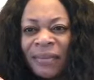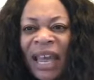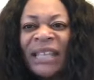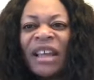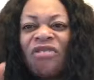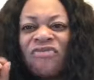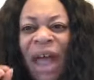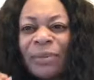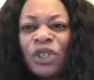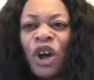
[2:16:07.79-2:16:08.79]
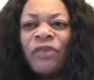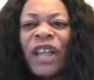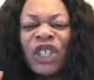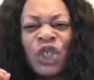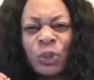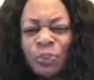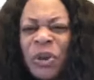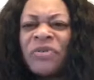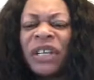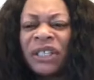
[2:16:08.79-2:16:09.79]
in the realms of the
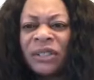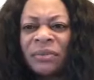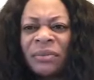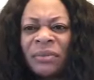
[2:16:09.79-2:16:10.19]
spirit.